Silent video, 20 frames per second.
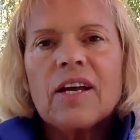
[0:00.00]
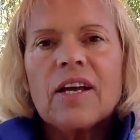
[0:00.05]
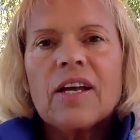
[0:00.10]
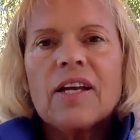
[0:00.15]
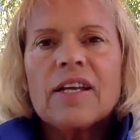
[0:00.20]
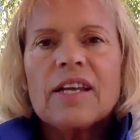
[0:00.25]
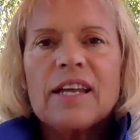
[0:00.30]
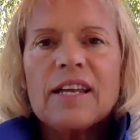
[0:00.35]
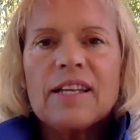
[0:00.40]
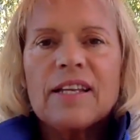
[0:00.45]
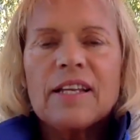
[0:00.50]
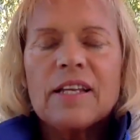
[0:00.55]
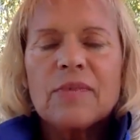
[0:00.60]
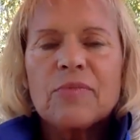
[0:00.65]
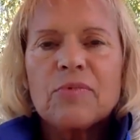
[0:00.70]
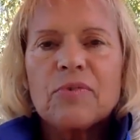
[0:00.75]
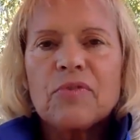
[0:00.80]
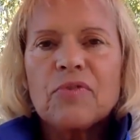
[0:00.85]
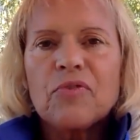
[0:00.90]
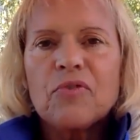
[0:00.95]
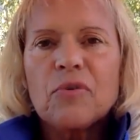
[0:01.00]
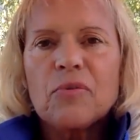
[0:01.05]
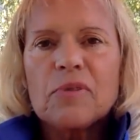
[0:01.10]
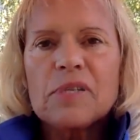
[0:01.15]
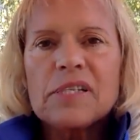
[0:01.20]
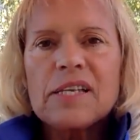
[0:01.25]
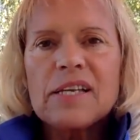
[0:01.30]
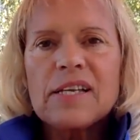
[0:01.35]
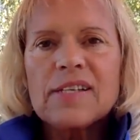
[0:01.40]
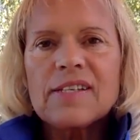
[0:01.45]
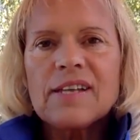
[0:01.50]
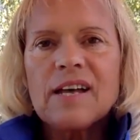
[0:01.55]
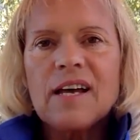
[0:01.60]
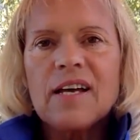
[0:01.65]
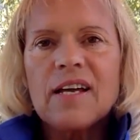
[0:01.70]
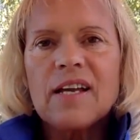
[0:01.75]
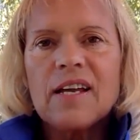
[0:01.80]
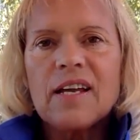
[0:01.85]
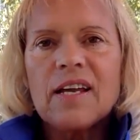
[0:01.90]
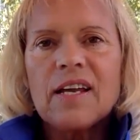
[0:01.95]
in handling performance
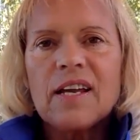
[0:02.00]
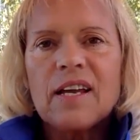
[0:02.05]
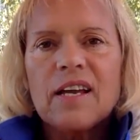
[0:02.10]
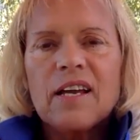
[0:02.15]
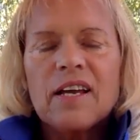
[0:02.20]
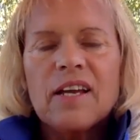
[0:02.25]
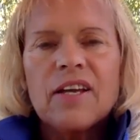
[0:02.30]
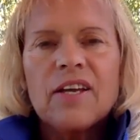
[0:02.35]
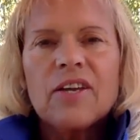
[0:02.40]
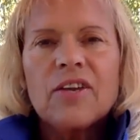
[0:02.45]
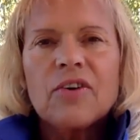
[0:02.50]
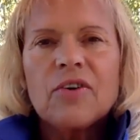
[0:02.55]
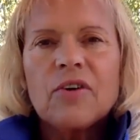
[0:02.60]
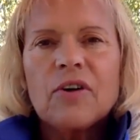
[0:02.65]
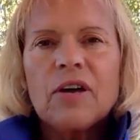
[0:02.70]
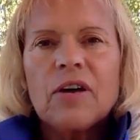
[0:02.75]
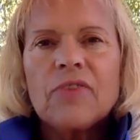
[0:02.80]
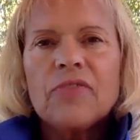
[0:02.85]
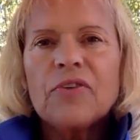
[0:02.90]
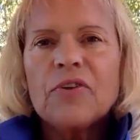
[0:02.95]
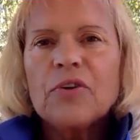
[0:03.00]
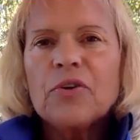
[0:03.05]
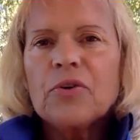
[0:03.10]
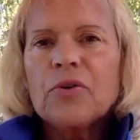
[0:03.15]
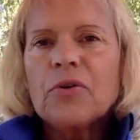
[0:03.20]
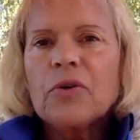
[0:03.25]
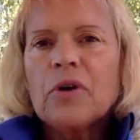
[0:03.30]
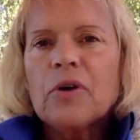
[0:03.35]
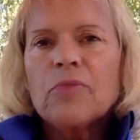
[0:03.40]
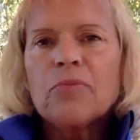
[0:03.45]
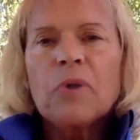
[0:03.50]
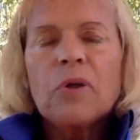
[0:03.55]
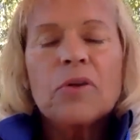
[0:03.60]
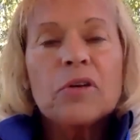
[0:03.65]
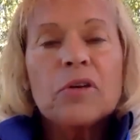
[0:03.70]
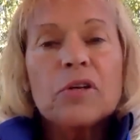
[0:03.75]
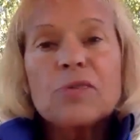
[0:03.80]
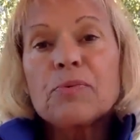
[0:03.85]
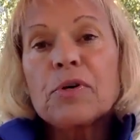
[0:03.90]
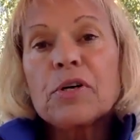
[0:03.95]
anxiety. Have you probably
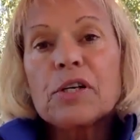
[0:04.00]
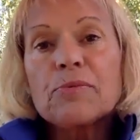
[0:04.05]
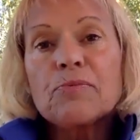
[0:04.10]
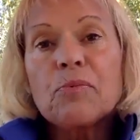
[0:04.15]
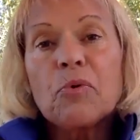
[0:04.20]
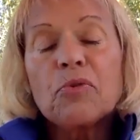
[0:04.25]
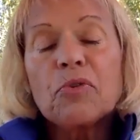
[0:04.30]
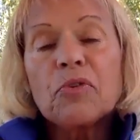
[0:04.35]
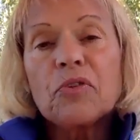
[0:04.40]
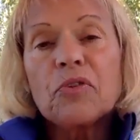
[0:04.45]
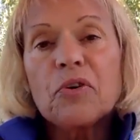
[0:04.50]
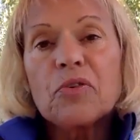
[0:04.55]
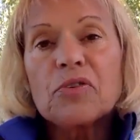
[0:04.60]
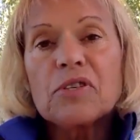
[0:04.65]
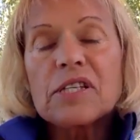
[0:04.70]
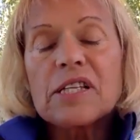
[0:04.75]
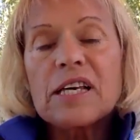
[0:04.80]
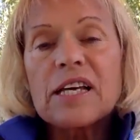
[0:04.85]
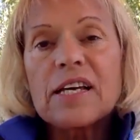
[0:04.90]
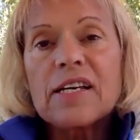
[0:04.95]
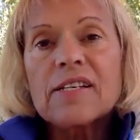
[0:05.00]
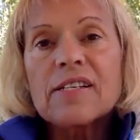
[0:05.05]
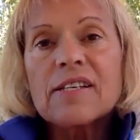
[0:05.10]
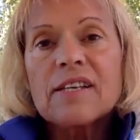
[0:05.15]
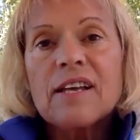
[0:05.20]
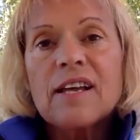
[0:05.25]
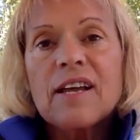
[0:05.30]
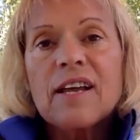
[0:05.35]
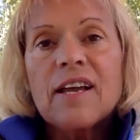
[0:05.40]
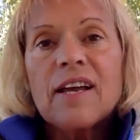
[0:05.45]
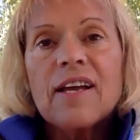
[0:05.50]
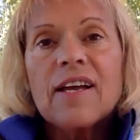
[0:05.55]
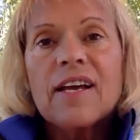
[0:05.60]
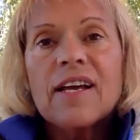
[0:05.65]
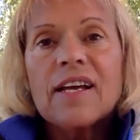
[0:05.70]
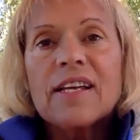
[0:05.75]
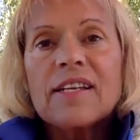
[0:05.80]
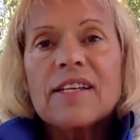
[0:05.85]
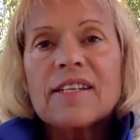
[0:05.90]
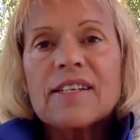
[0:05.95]
experienced both of those things?
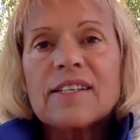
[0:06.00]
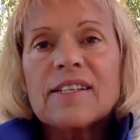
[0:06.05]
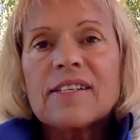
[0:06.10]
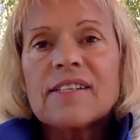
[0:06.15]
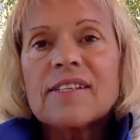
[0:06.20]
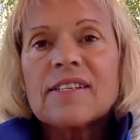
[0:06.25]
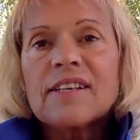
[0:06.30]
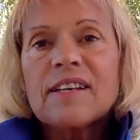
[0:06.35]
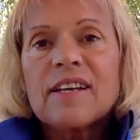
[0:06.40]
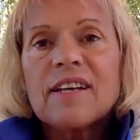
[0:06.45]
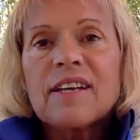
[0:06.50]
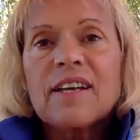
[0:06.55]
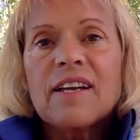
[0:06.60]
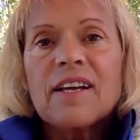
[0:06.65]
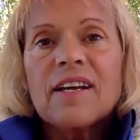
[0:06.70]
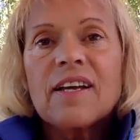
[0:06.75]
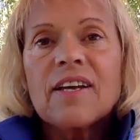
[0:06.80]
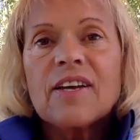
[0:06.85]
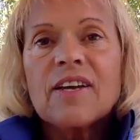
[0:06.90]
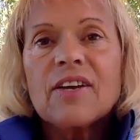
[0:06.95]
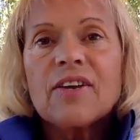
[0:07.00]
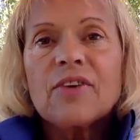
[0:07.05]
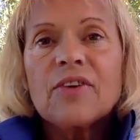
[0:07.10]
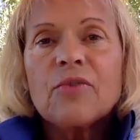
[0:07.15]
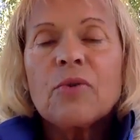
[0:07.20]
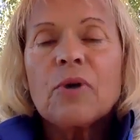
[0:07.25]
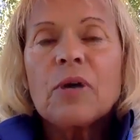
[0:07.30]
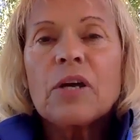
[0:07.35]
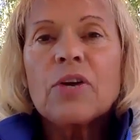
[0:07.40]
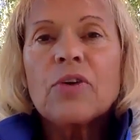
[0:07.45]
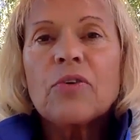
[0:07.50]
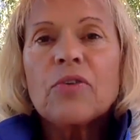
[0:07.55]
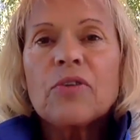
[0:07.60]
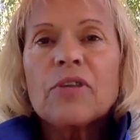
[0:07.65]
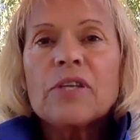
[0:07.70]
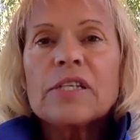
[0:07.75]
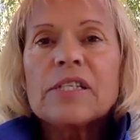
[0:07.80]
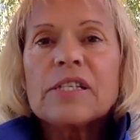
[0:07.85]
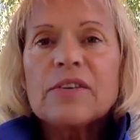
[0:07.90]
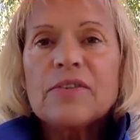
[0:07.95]
And you want to know
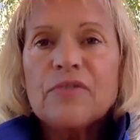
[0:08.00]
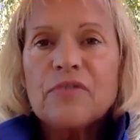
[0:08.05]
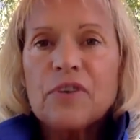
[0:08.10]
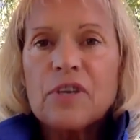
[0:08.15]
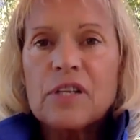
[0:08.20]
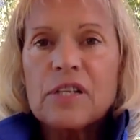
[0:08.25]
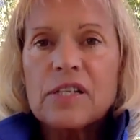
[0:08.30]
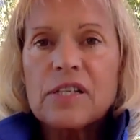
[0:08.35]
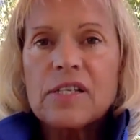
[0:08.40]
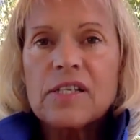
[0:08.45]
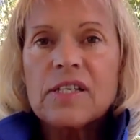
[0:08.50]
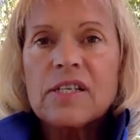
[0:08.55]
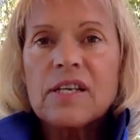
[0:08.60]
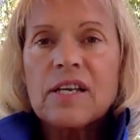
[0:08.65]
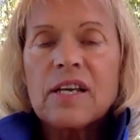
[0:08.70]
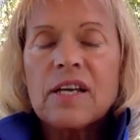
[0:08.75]
the difference,